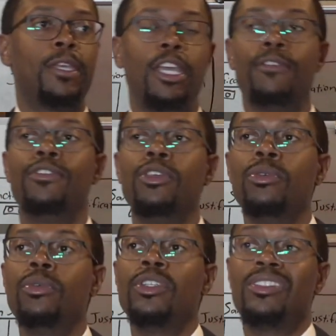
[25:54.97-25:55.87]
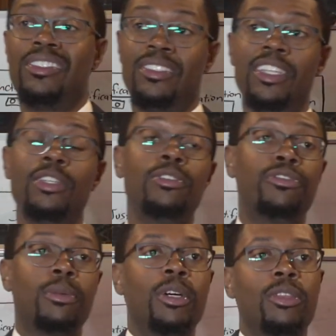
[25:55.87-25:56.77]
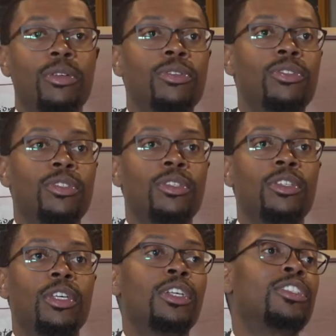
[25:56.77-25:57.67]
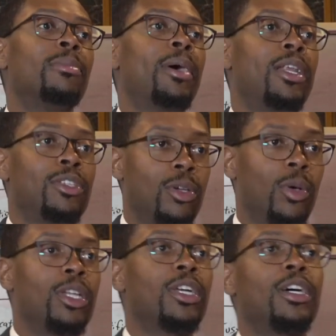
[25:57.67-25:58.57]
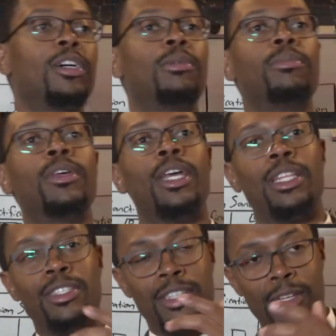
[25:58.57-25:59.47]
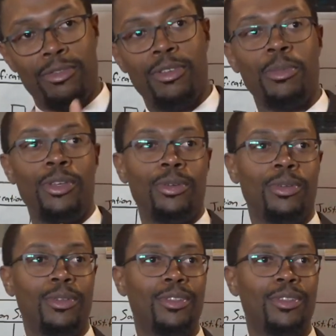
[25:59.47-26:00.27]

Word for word: If you steal from others, somebody's going to come and steal from you,